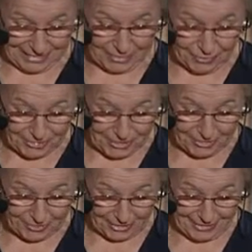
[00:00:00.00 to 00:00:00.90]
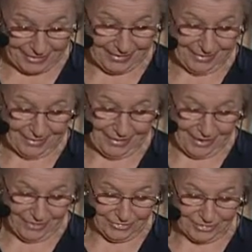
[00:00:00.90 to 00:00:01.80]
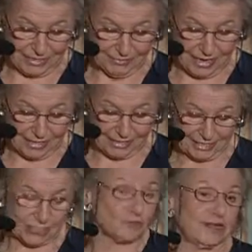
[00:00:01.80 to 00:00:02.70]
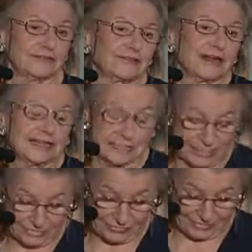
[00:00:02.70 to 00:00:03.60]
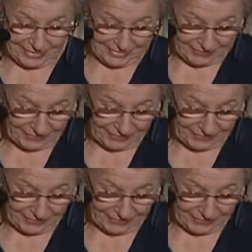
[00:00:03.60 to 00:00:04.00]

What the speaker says: in particularly those among his 12 grandchildren.